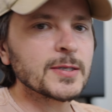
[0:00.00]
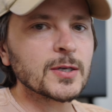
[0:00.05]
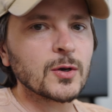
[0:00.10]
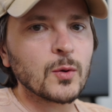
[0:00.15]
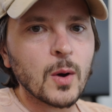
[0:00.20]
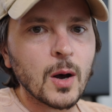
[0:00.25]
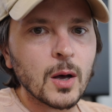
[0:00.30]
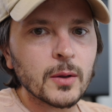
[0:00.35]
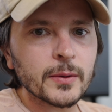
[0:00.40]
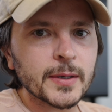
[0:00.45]
to
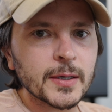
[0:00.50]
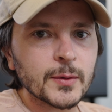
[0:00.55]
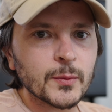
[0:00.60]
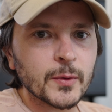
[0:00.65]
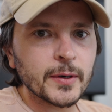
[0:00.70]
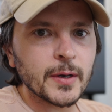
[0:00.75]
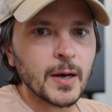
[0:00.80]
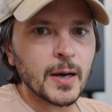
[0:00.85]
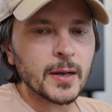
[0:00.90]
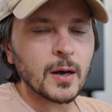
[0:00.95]
quality,
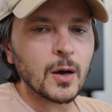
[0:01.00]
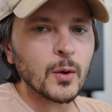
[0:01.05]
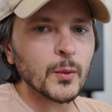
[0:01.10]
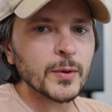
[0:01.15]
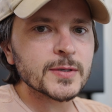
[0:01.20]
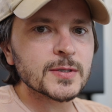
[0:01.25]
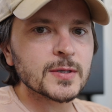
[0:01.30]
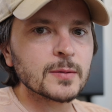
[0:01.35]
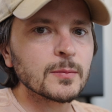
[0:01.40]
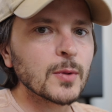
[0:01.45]
we're not
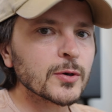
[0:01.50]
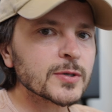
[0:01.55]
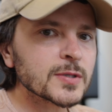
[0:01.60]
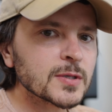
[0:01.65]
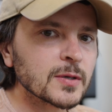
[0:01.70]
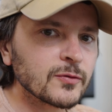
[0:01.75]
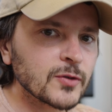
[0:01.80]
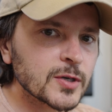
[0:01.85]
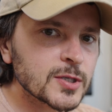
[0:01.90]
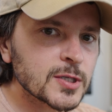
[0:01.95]
always the most
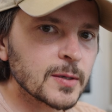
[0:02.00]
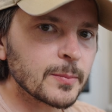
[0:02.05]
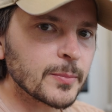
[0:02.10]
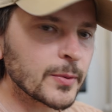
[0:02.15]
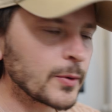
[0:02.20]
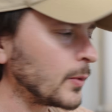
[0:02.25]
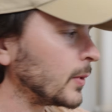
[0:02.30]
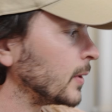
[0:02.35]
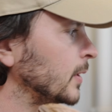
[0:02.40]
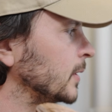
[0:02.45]
efficient
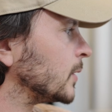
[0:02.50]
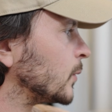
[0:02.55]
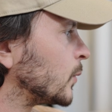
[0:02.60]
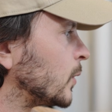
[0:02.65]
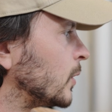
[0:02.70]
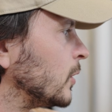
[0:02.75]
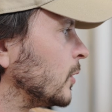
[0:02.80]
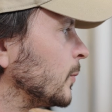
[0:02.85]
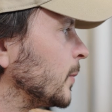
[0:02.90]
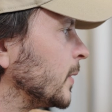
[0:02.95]
brewery in the world